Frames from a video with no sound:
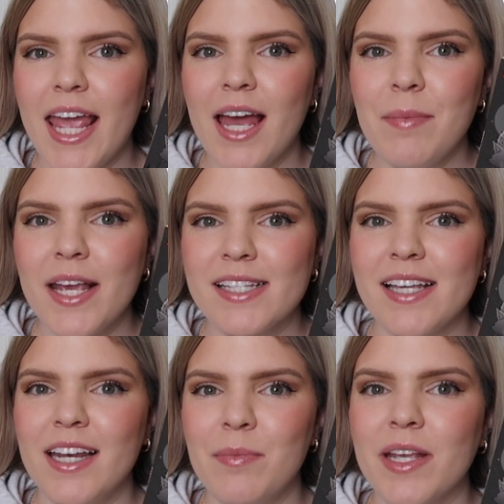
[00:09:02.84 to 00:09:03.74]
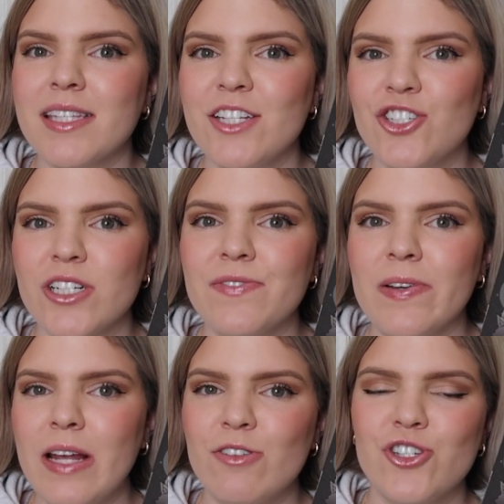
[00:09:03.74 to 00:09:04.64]
am excited because I just
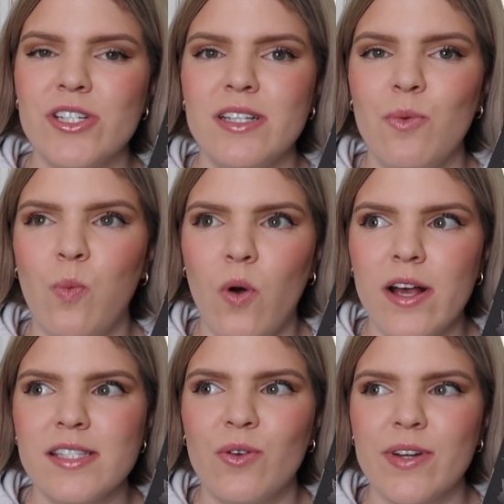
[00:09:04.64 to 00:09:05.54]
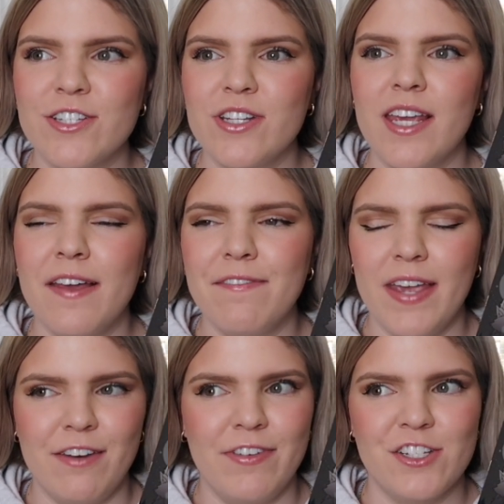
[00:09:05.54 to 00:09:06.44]
found out she was originally a
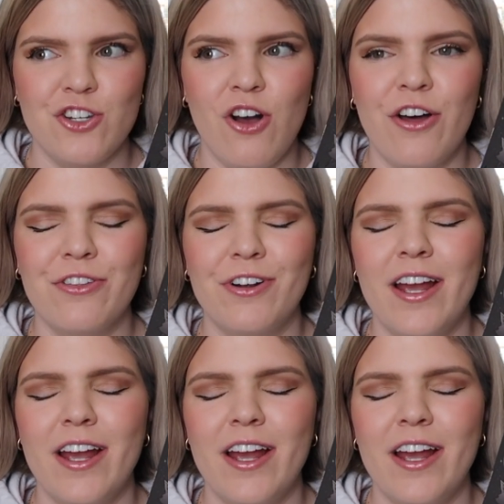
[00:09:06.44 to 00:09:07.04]
fan fiction author,